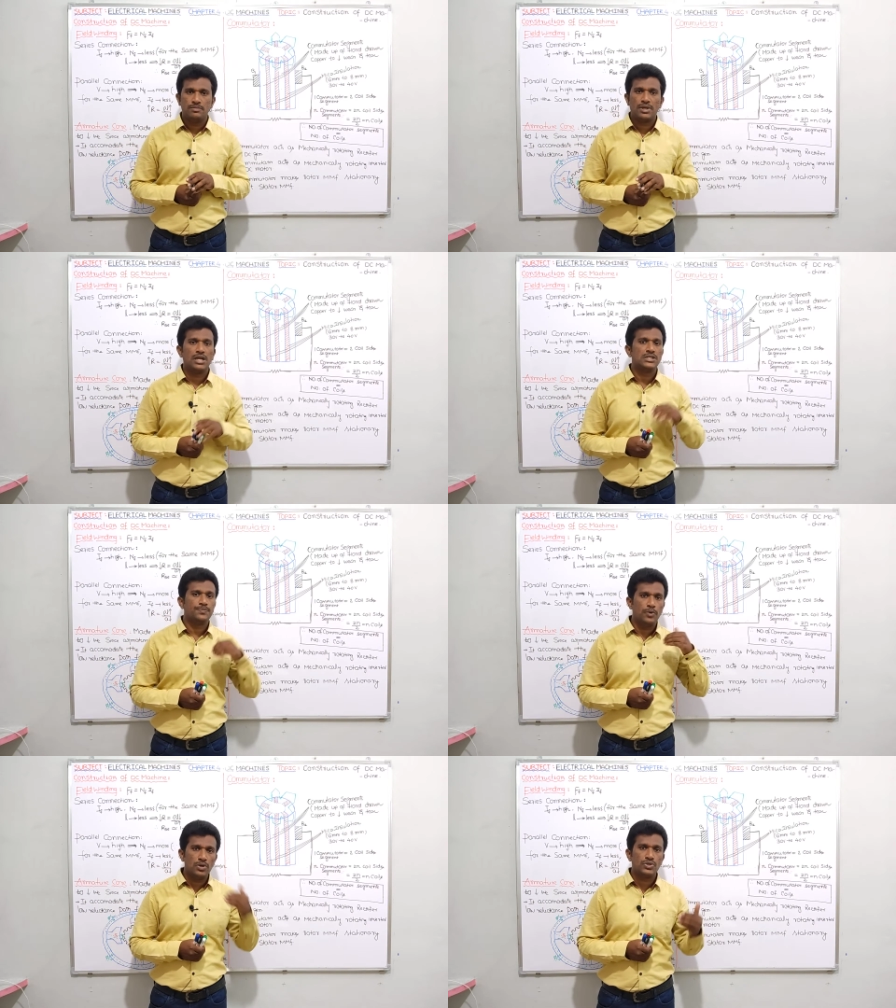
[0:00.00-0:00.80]
because
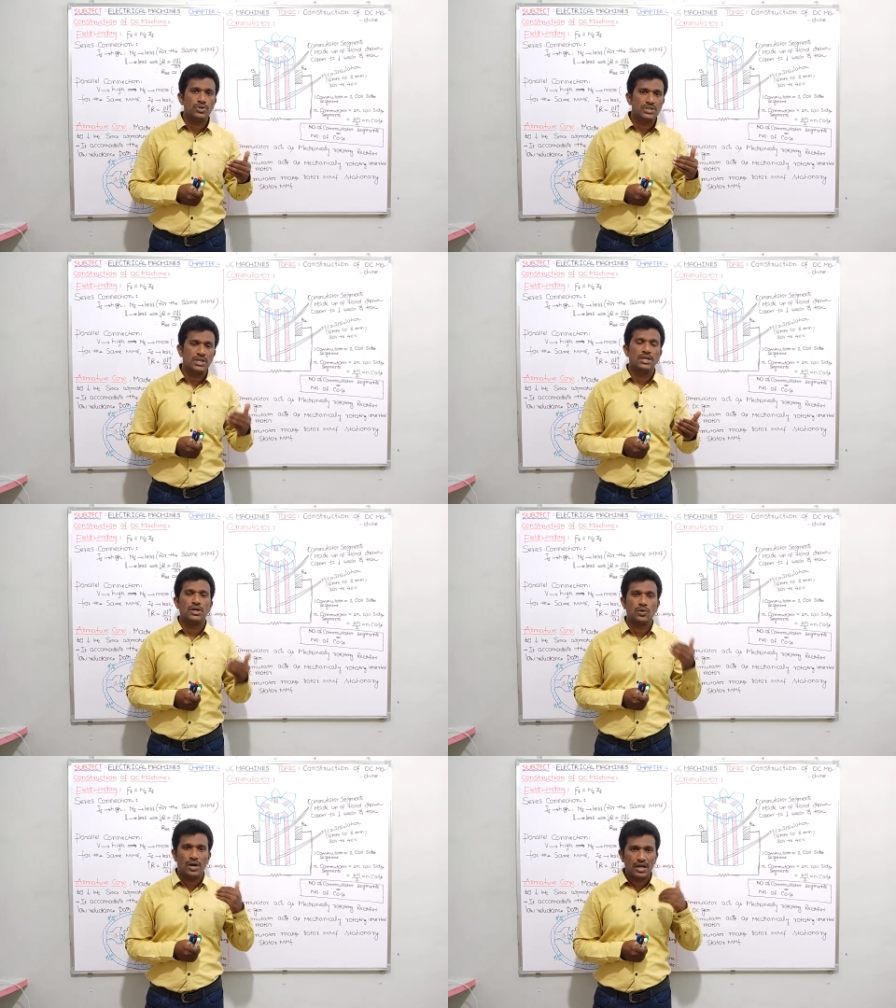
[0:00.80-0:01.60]
pole shoe is
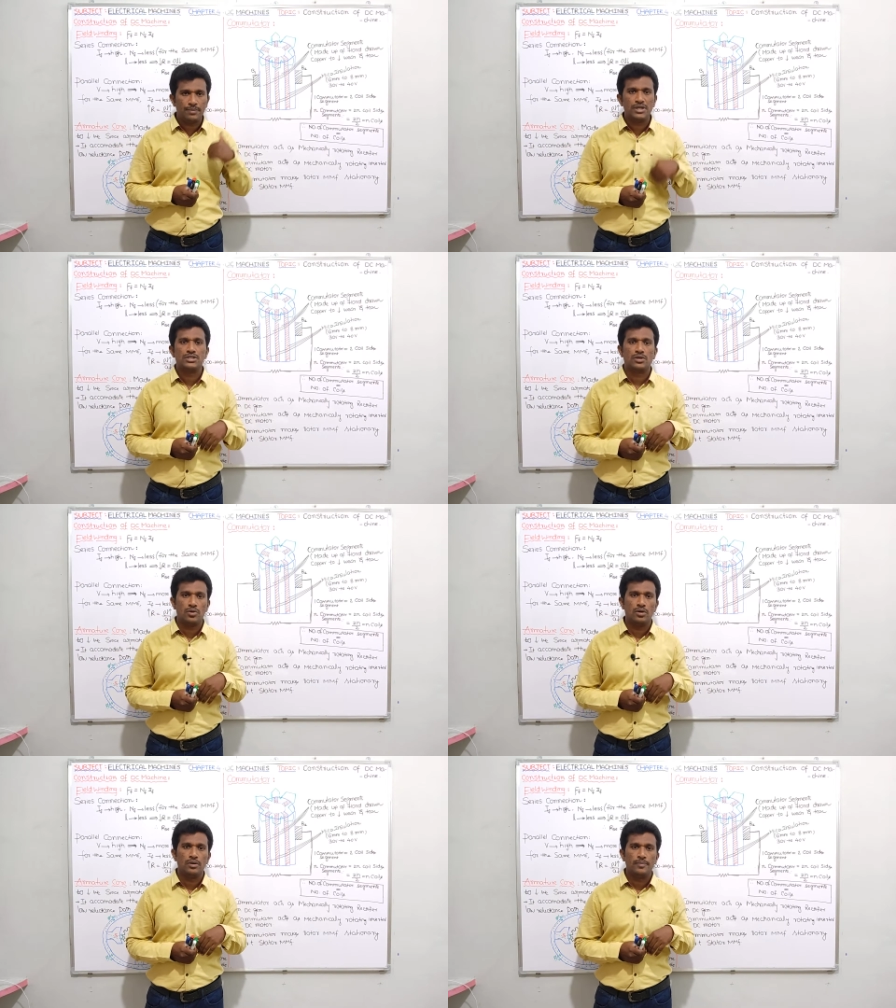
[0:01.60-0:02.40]
nearer to armature
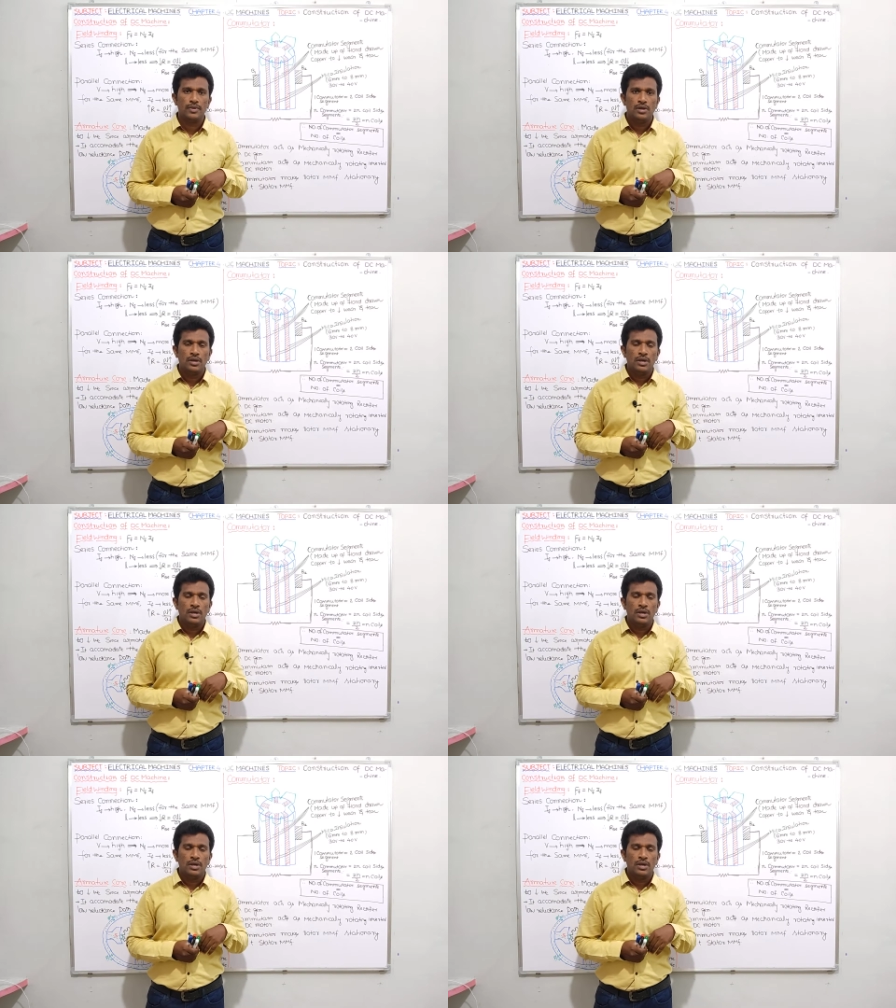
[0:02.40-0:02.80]
core.